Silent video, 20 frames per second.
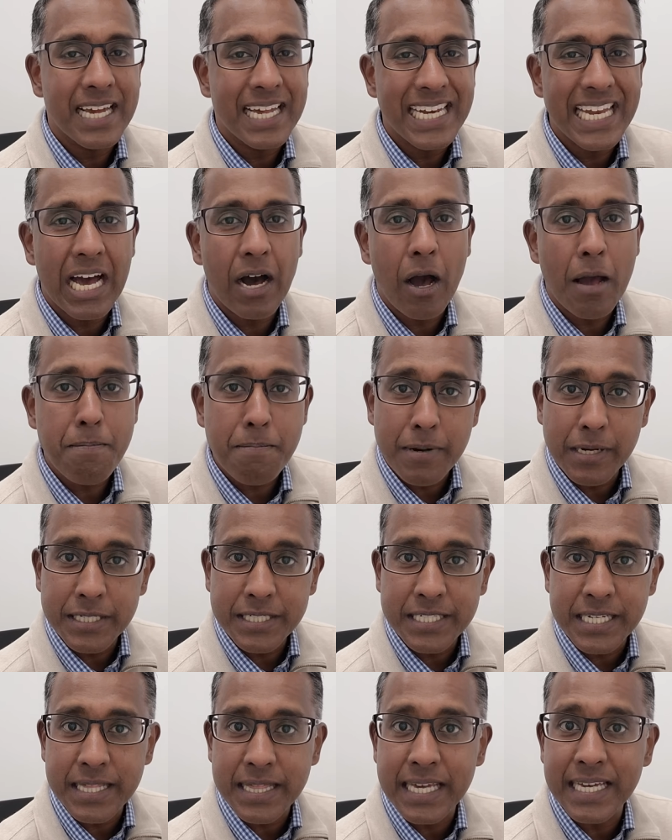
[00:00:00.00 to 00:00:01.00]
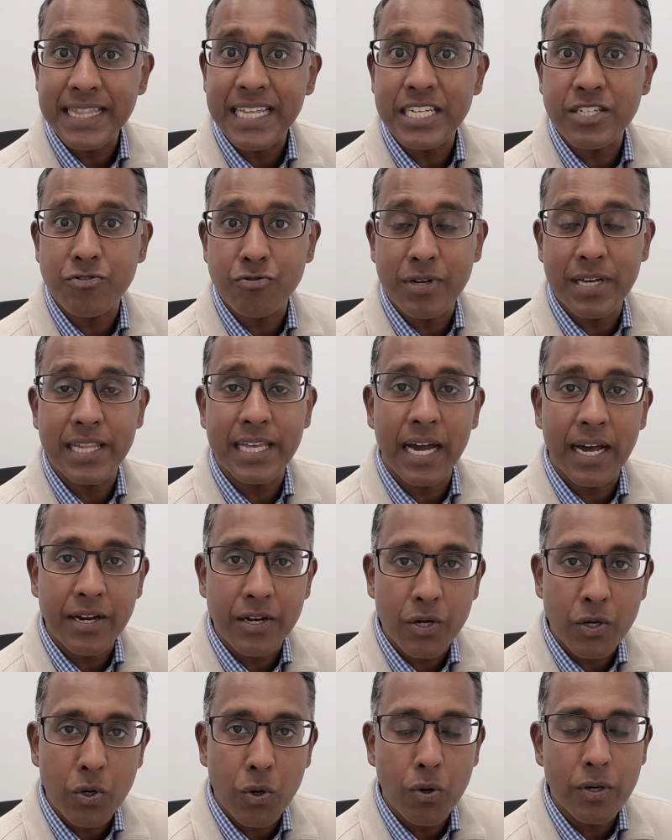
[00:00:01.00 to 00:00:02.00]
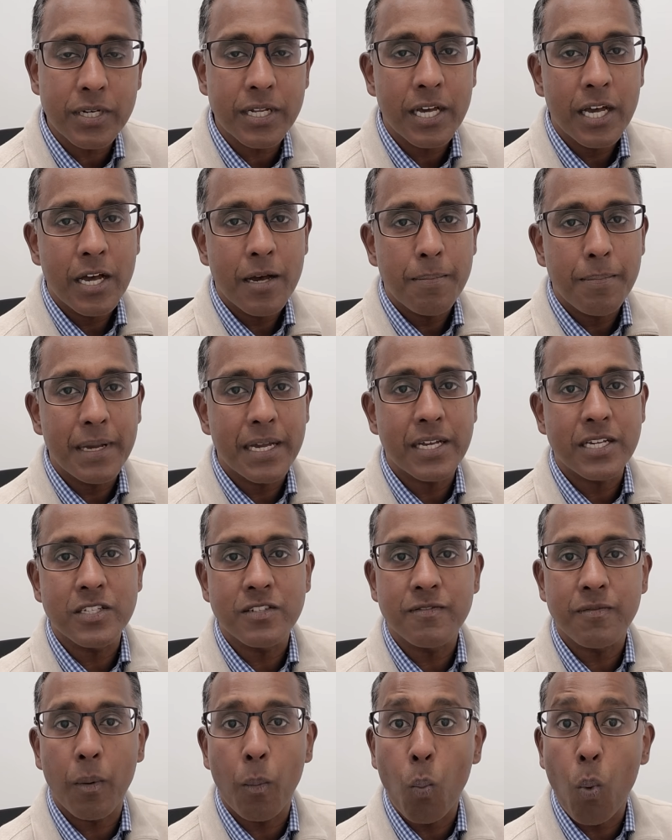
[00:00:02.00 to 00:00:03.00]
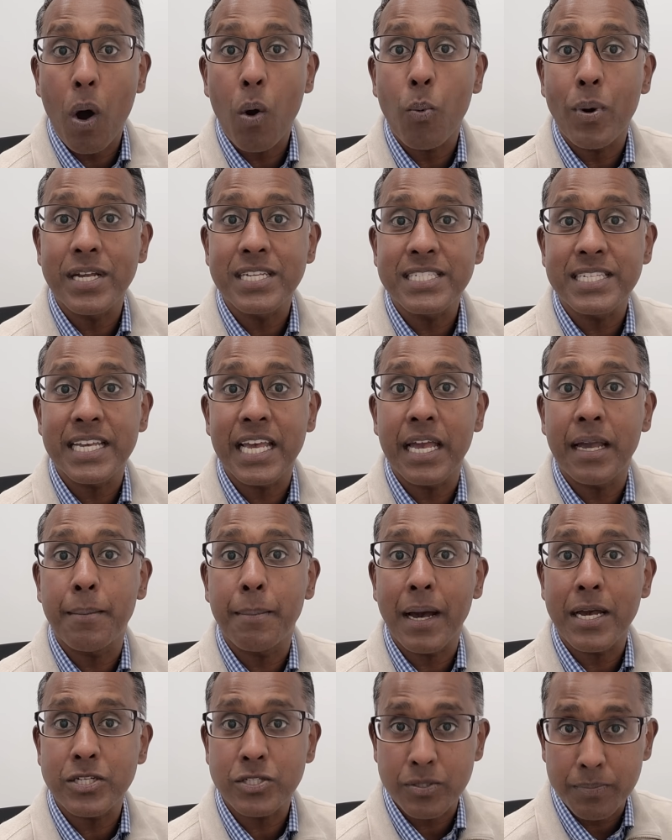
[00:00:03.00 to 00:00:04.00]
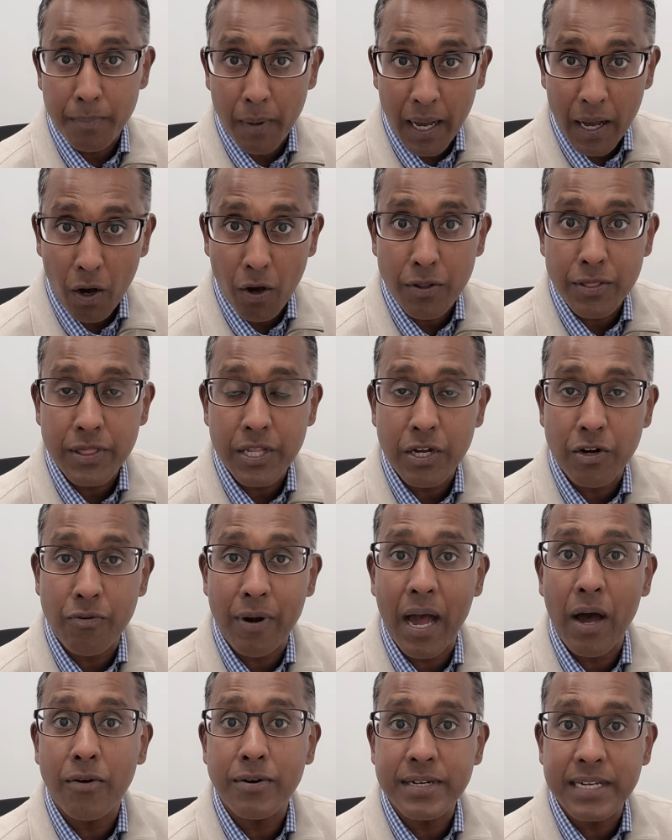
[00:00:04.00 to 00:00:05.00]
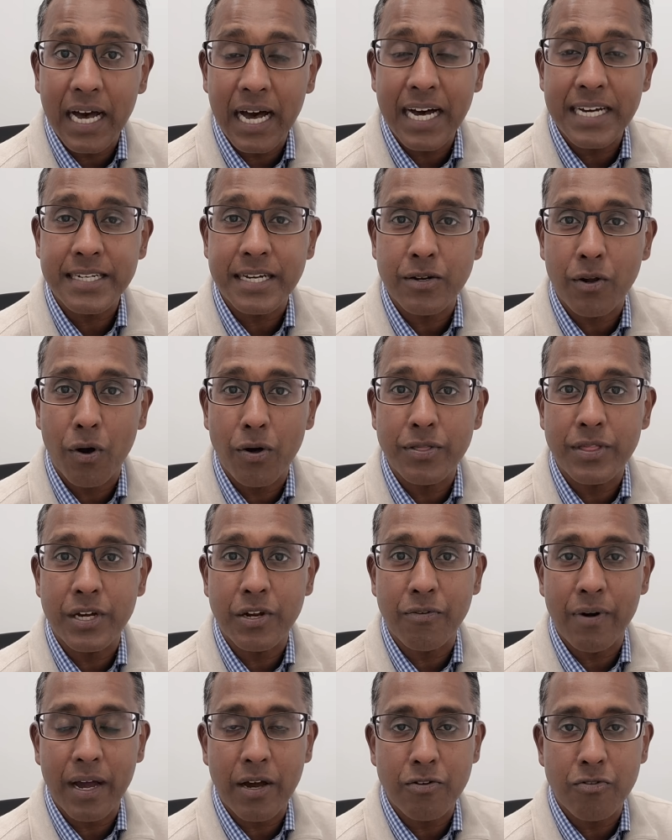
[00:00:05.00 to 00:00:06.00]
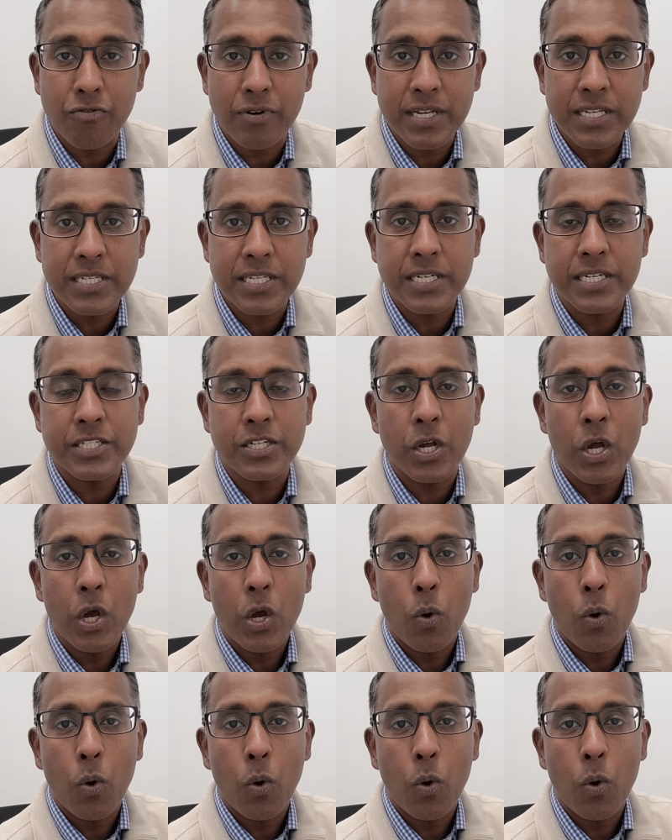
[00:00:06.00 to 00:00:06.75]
Now, I personally think that's really undercooked because from what we're seeing based on my on-the-ground data and on-the-ground research,